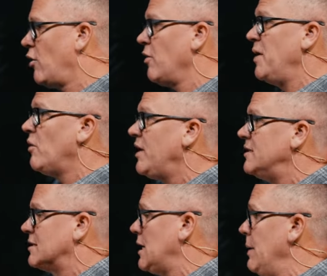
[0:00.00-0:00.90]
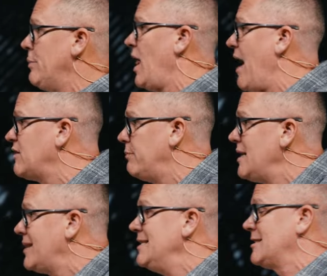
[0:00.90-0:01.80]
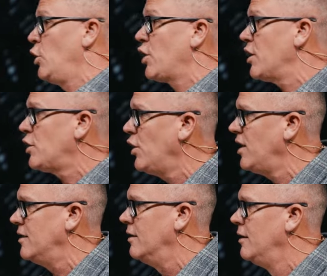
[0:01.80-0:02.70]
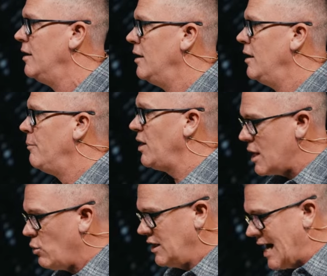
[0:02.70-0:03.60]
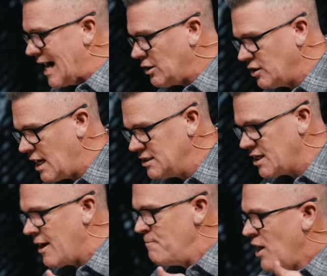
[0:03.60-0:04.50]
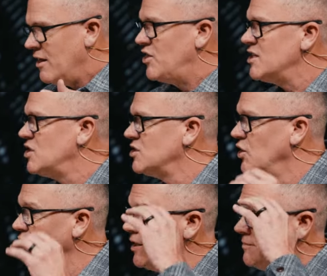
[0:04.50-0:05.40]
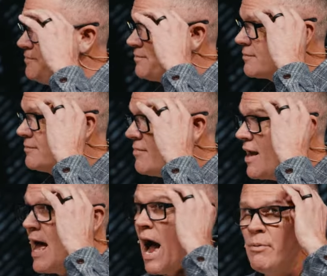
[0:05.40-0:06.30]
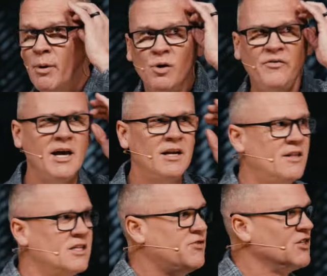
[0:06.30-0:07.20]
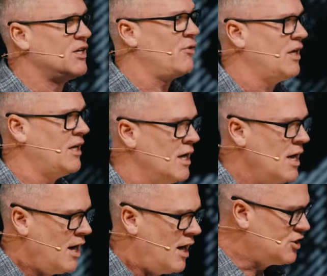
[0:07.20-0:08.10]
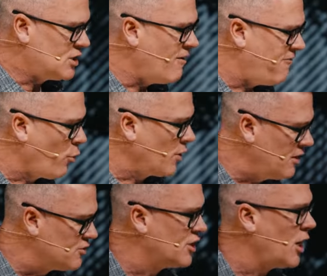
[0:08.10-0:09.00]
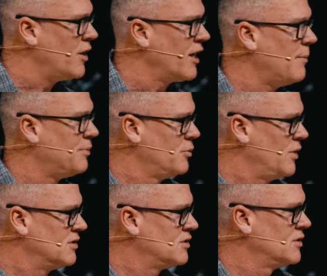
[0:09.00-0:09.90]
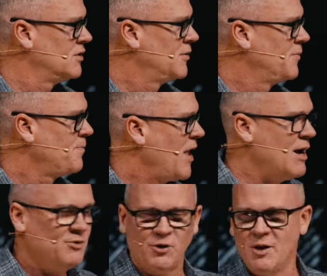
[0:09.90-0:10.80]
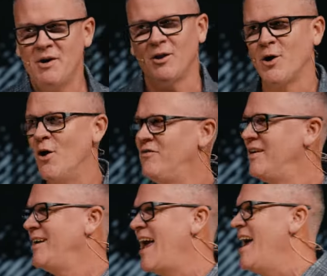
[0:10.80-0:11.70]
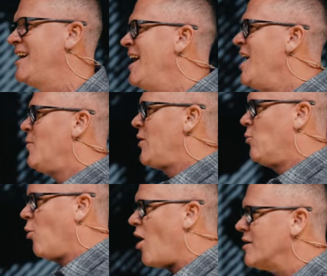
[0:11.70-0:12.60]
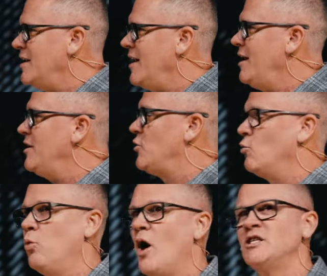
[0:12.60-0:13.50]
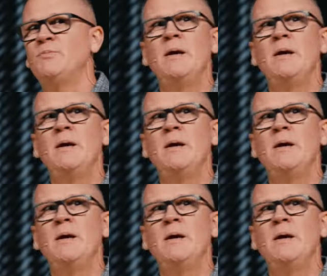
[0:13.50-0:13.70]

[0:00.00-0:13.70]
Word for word: all the abilities that some people have to make things look good. But like when God looked down, he's like, this is good. I remember moving into this facility uh, just about four years ago in a couple of weeks. And it was during the middle of COVID, and we walked in and to watch